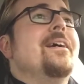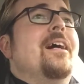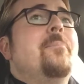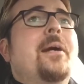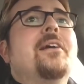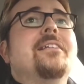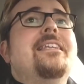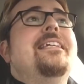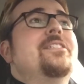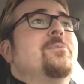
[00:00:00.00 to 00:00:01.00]
Apparently,
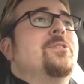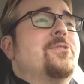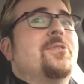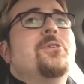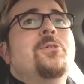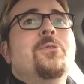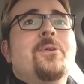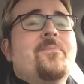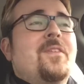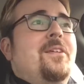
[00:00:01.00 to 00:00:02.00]
these were two
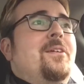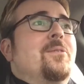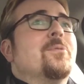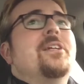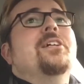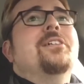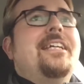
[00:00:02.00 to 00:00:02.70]
real